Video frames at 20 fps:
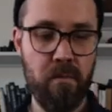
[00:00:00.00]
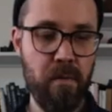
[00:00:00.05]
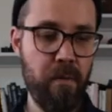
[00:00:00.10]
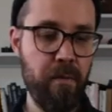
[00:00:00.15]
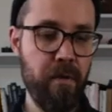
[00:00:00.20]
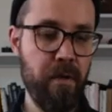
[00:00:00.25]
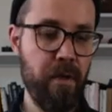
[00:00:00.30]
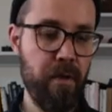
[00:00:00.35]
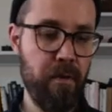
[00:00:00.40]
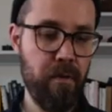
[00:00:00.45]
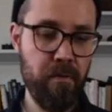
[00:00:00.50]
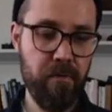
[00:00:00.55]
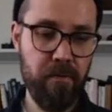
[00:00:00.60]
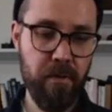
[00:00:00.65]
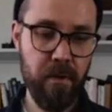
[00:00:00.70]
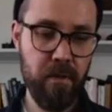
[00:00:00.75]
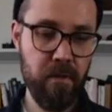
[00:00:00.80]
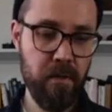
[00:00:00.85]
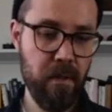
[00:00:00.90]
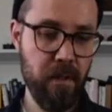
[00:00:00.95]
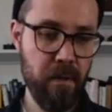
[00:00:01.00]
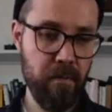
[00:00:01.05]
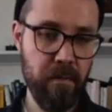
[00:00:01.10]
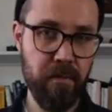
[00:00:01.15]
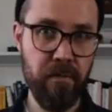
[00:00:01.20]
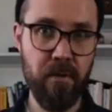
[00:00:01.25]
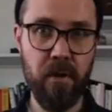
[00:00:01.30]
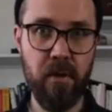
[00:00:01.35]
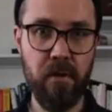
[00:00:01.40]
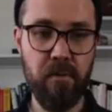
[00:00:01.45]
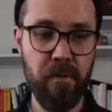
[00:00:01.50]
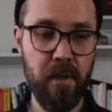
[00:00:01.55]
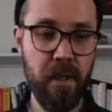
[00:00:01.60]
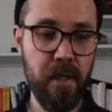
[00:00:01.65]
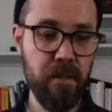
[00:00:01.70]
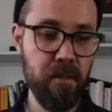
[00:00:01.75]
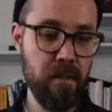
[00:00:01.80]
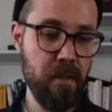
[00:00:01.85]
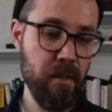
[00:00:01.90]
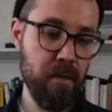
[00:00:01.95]
When we're here at the front and we've got our
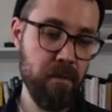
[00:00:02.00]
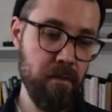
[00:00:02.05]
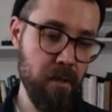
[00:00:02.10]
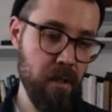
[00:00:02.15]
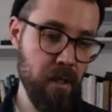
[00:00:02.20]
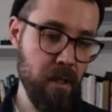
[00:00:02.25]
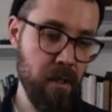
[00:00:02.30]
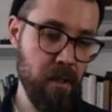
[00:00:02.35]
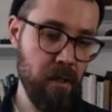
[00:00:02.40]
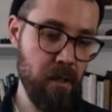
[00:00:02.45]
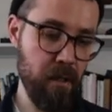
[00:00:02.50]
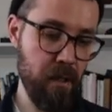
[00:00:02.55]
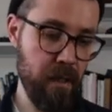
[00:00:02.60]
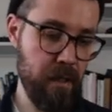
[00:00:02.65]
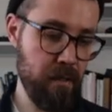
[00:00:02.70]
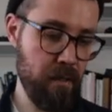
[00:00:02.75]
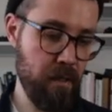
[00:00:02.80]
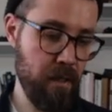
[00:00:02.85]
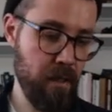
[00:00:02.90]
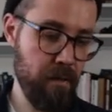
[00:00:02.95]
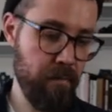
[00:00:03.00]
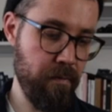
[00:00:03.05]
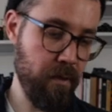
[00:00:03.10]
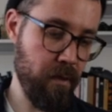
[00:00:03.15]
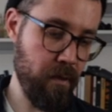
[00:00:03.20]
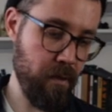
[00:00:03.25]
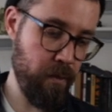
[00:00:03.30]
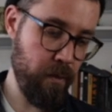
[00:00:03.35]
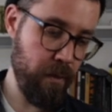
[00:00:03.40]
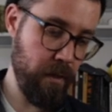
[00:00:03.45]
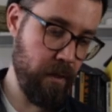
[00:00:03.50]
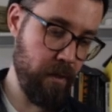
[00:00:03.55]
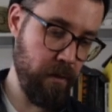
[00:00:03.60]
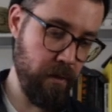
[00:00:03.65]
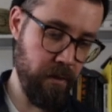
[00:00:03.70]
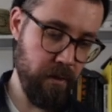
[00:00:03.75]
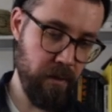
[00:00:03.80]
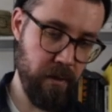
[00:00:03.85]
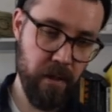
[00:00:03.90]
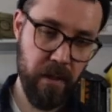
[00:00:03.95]
flies down, let's have a quick
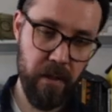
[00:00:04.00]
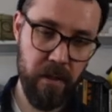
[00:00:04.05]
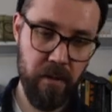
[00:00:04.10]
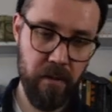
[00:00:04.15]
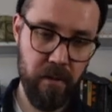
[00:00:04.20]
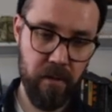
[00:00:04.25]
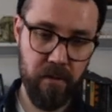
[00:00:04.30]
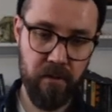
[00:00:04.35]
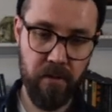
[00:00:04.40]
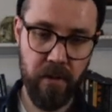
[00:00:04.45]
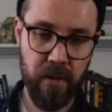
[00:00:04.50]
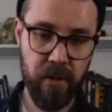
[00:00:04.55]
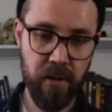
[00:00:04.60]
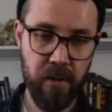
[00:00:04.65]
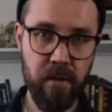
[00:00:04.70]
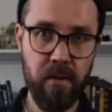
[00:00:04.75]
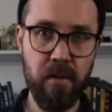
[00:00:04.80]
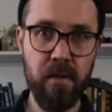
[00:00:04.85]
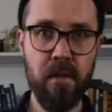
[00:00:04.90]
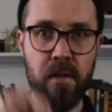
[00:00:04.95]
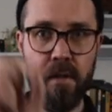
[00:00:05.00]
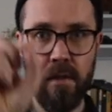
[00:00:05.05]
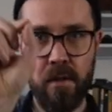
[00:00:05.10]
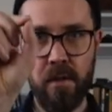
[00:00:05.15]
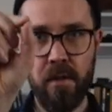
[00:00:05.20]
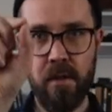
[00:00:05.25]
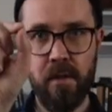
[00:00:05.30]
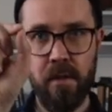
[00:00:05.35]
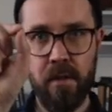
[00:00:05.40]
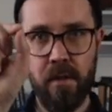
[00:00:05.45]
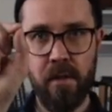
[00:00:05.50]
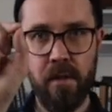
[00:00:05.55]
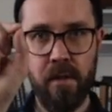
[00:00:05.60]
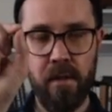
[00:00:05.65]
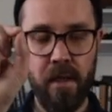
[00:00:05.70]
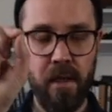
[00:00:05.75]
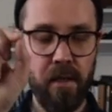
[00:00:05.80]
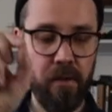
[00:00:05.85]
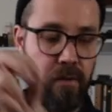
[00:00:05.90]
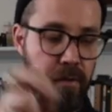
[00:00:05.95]
look at the construction.
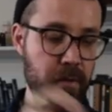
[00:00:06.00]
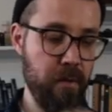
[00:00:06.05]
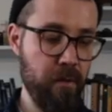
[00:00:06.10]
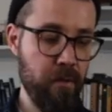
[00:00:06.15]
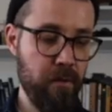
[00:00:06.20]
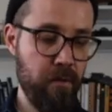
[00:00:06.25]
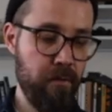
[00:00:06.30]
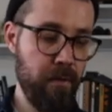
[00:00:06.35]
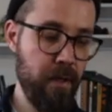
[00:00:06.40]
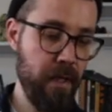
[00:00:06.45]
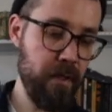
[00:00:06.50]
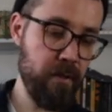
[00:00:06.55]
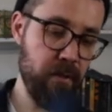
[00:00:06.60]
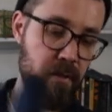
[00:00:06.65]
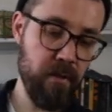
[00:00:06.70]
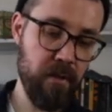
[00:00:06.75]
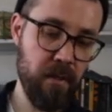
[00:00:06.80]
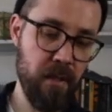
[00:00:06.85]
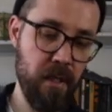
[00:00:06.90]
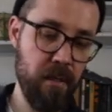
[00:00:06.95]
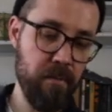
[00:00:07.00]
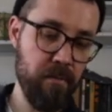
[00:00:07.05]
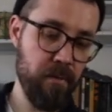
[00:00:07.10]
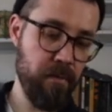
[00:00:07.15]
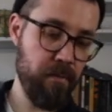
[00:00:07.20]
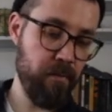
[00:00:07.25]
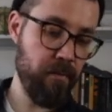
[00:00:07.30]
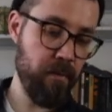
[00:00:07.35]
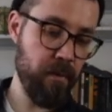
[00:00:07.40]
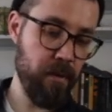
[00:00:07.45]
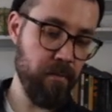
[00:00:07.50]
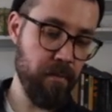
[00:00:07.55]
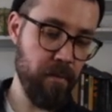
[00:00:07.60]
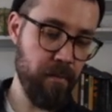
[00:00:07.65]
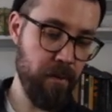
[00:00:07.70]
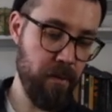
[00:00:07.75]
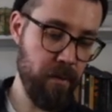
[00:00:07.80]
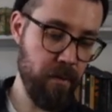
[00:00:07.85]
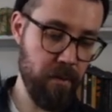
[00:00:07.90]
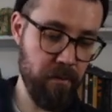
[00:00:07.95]
That loose little thread just comes from the
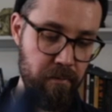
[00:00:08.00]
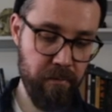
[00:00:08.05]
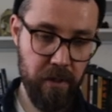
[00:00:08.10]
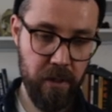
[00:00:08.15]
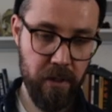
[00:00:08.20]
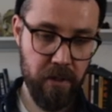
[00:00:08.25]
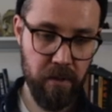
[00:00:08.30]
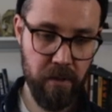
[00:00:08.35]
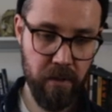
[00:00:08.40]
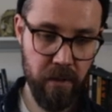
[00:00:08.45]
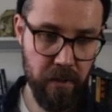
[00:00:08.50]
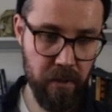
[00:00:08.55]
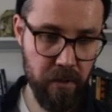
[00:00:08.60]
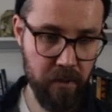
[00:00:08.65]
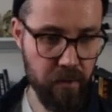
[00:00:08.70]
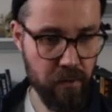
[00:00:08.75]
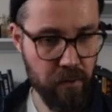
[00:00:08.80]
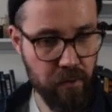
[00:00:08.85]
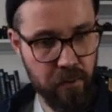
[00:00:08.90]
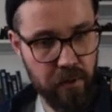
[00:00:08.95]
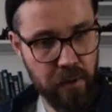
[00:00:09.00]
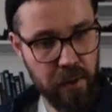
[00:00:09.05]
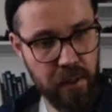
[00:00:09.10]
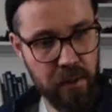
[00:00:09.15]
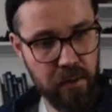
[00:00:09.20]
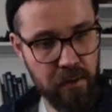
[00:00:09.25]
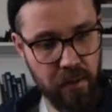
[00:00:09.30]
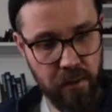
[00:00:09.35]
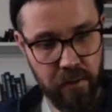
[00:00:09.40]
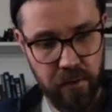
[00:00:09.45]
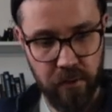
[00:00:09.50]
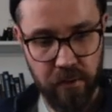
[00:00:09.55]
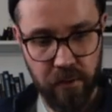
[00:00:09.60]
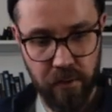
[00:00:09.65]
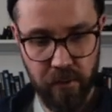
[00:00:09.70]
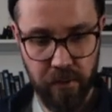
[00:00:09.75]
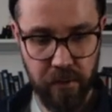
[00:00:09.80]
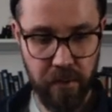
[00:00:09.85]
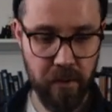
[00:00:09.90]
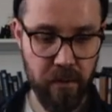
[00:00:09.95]
pocket flasher there, so it's nothing to
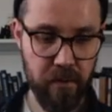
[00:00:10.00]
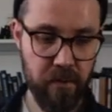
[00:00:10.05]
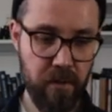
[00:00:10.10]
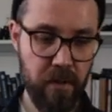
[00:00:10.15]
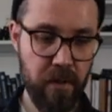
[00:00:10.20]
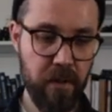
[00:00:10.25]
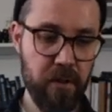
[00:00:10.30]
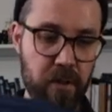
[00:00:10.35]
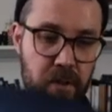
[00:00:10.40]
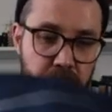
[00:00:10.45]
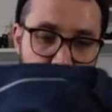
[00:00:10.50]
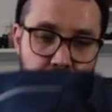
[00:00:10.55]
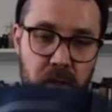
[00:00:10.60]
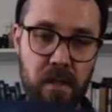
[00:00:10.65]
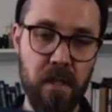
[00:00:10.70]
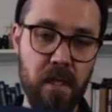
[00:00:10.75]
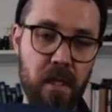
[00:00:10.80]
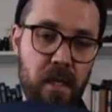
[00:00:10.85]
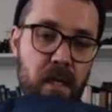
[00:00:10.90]
do with the construction.